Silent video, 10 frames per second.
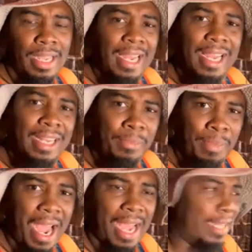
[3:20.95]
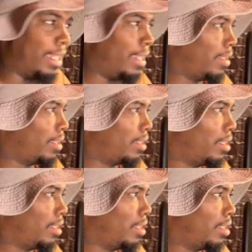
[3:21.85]
Anybody?
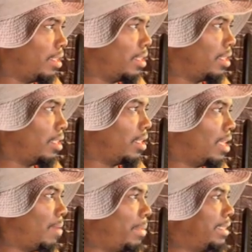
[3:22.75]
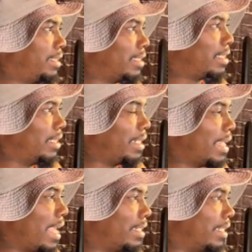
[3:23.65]
I mean, just look
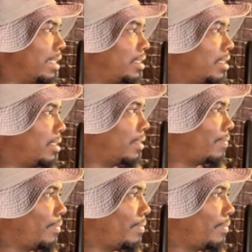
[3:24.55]
at this.